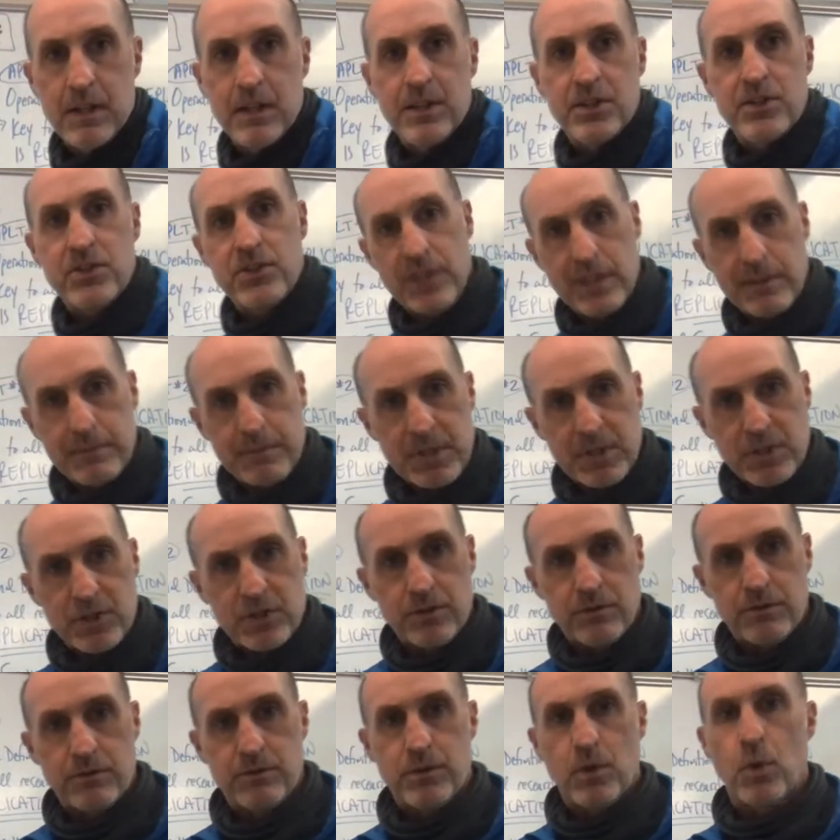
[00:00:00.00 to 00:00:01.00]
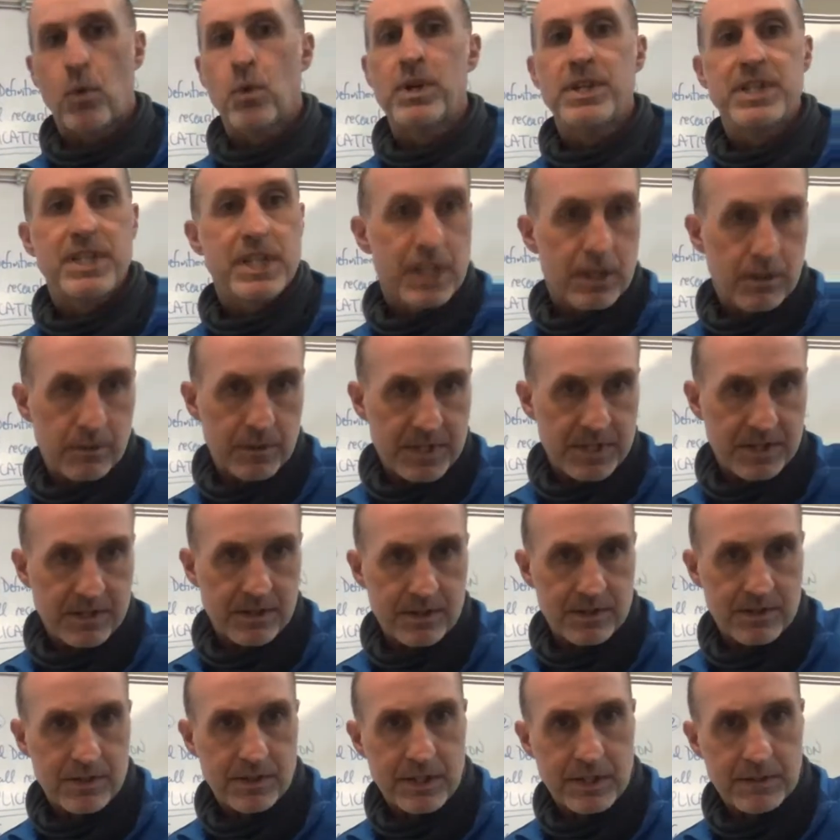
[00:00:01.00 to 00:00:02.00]
sleep issues or a decrease
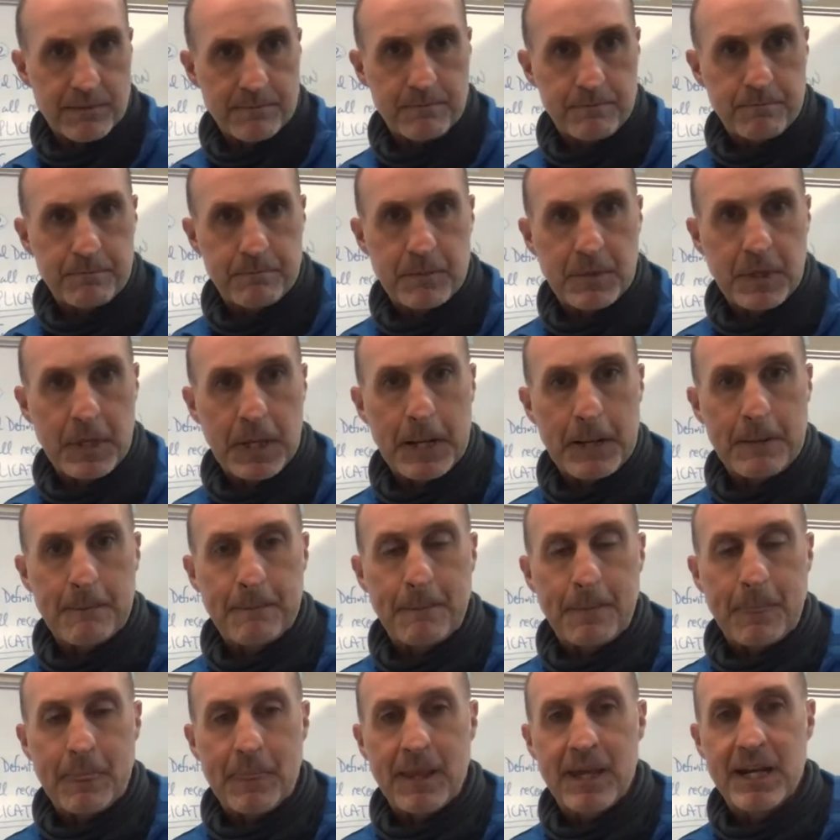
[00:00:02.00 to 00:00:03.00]
in sleep, okay?